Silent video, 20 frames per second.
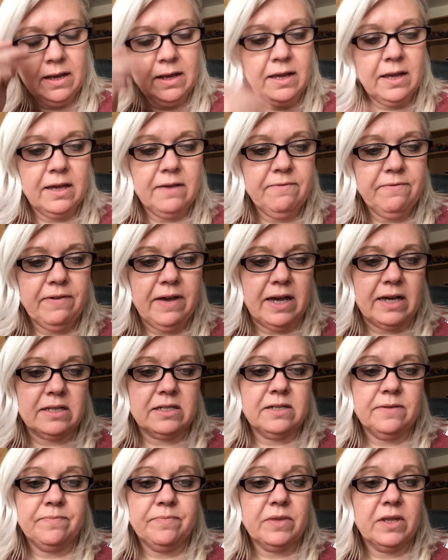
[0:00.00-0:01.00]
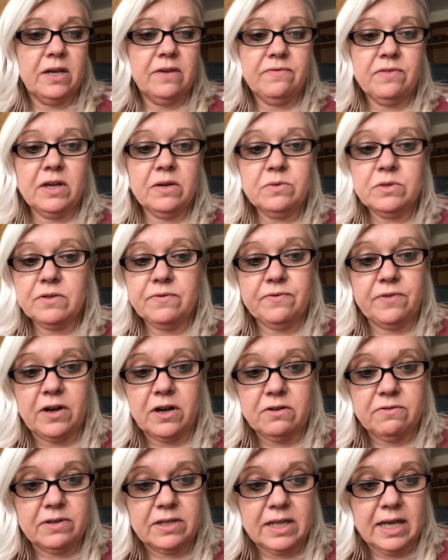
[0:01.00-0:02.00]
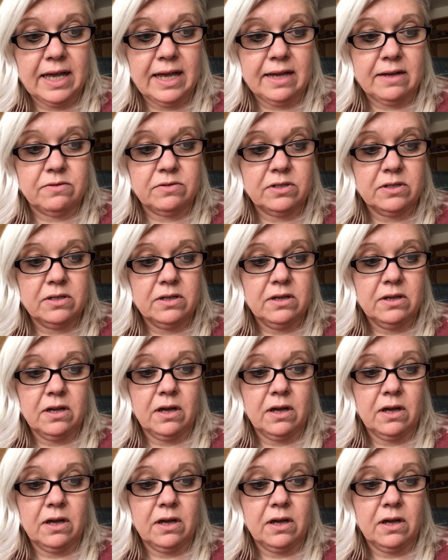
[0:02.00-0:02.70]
In fact, if there was a fire in the house,